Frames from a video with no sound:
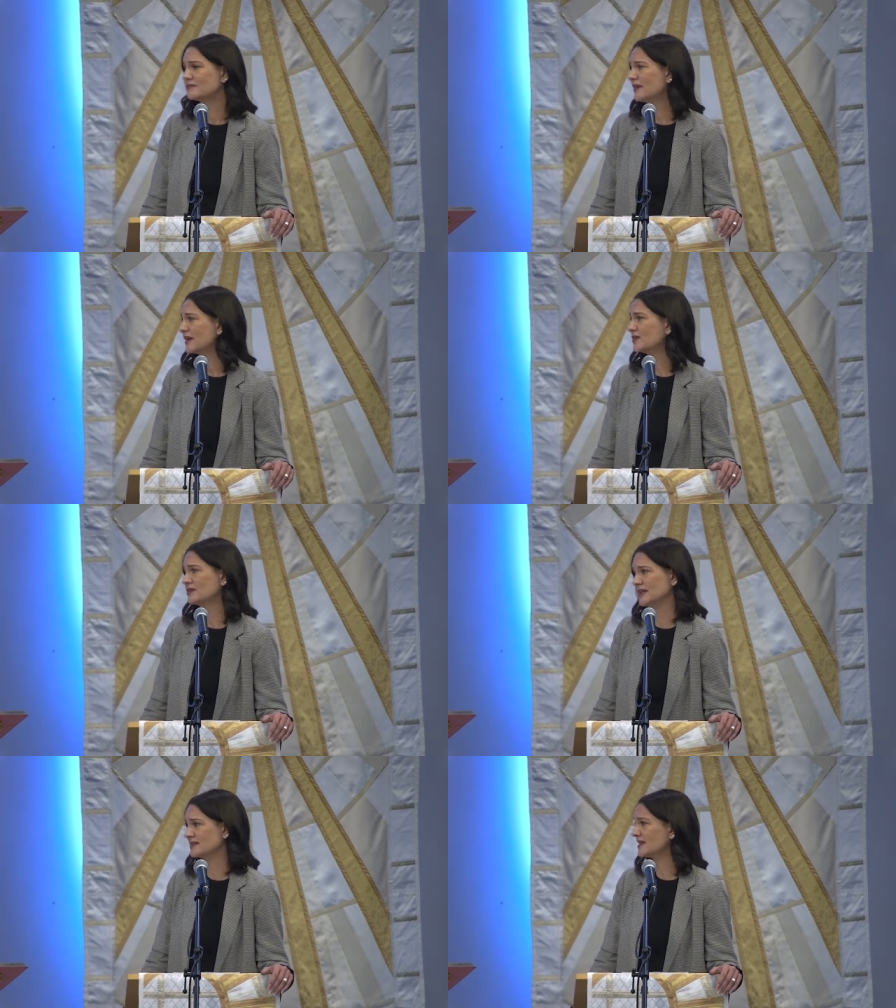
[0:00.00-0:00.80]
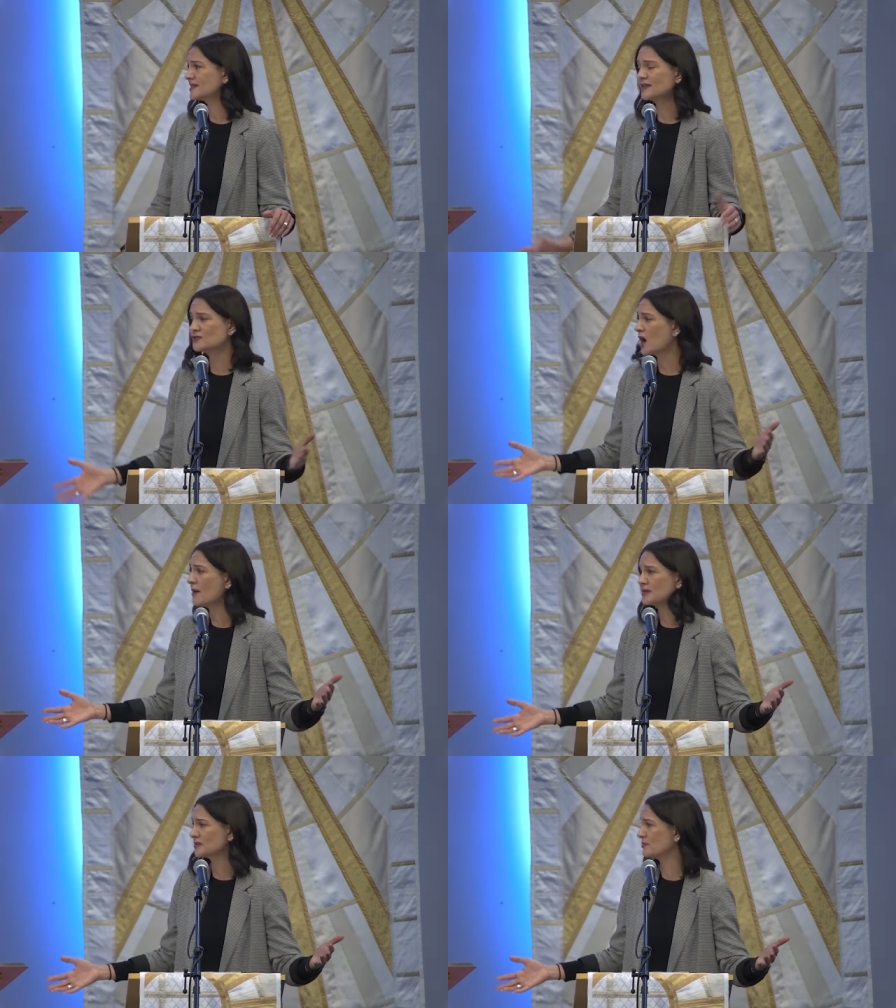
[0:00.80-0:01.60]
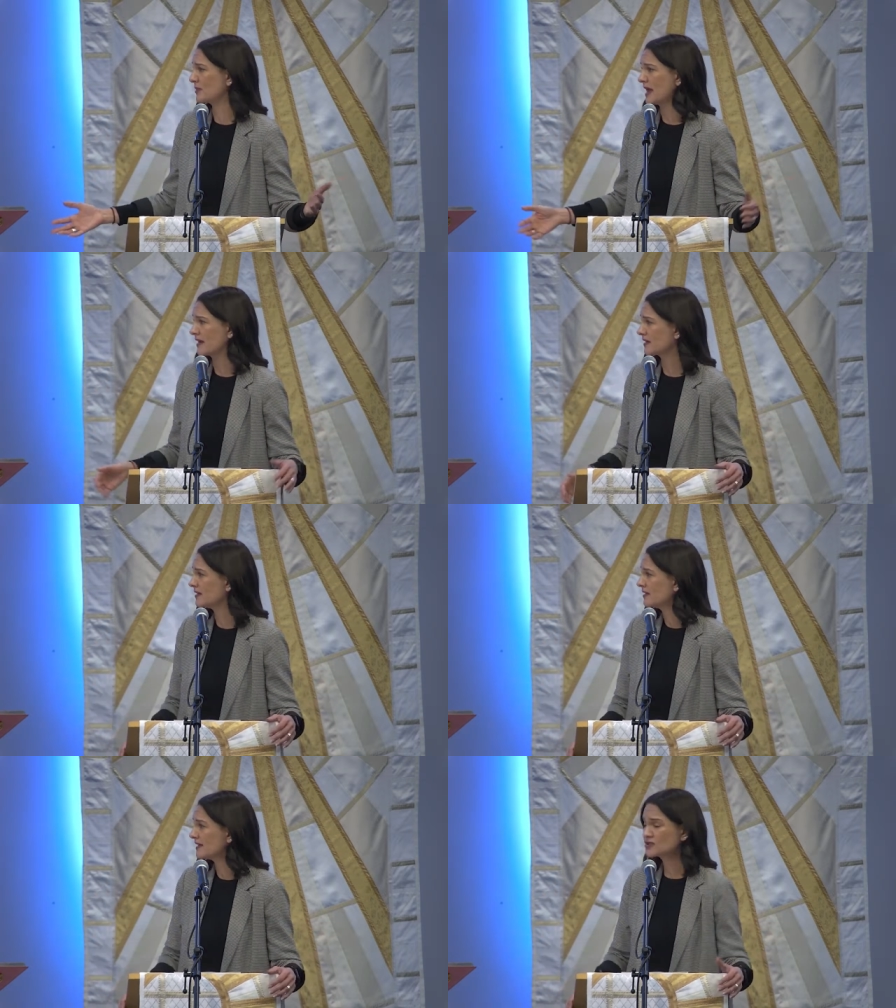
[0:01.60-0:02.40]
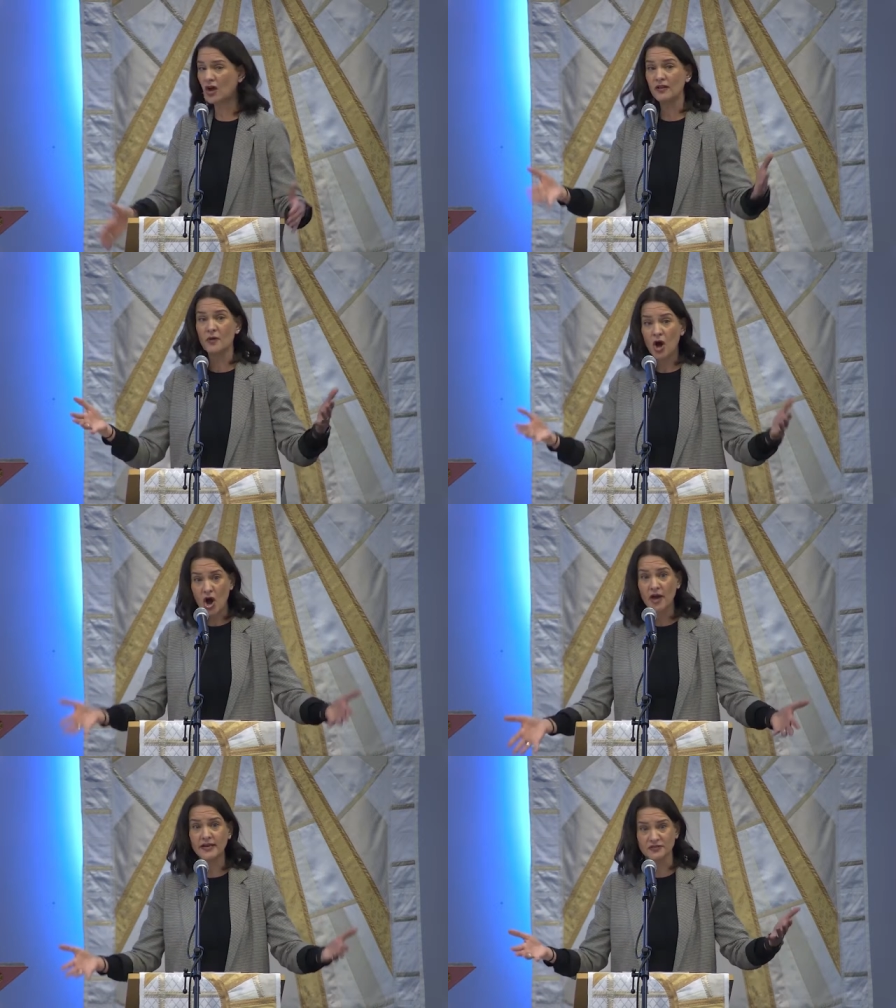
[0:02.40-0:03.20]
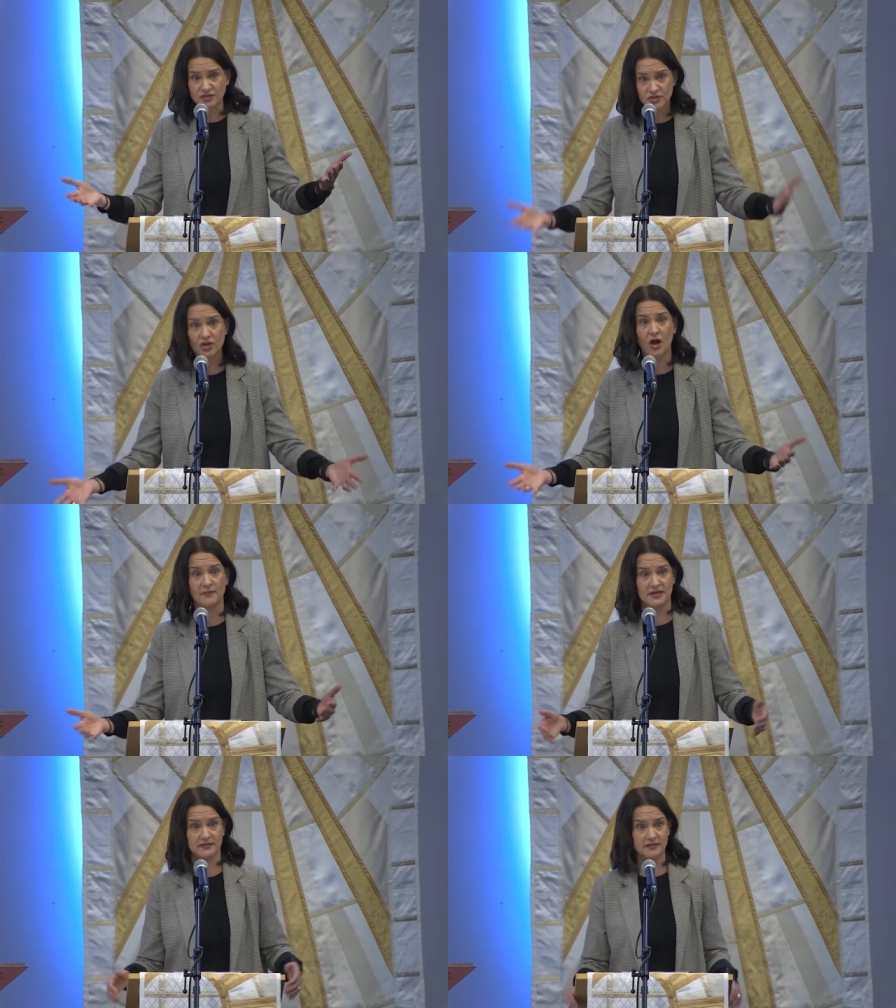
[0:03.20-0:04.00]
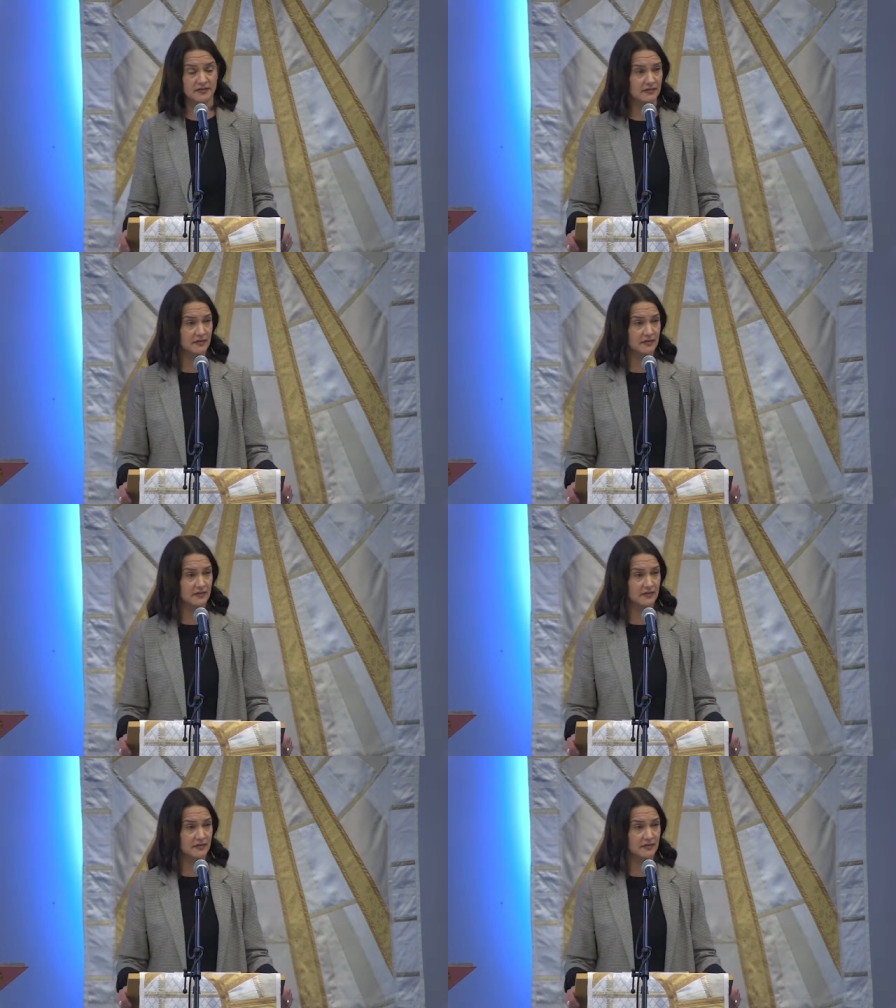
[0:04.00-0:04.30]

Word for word: My goodness, let's give Thomas a break. Let's call him honest Thomas.